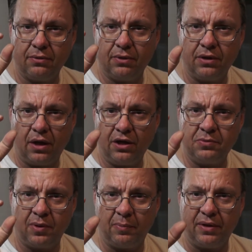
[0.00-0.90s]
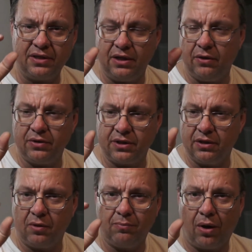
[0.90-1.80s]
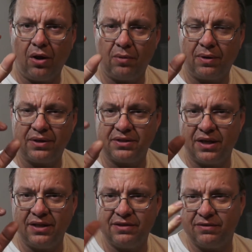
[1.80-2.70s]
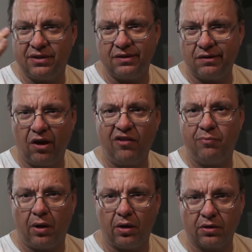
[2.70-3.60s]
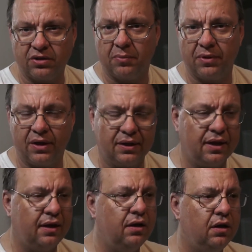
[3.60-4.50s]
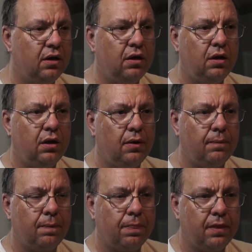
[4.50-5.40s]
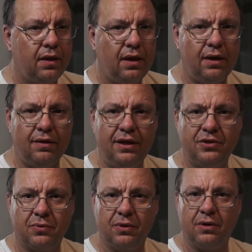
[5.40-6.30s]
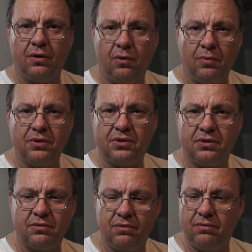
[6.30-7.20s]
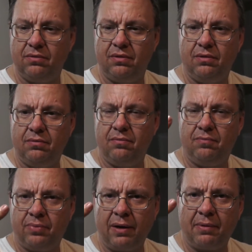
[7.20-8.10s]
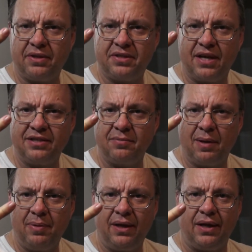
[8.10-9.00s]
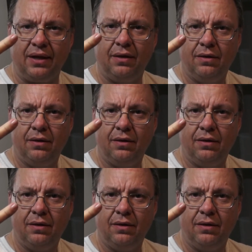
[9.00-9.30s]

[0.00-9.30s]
a hush puppy, you know, it's a little ball about the size of a golf ball or something like that. And these were almost probably about the size of my pinky.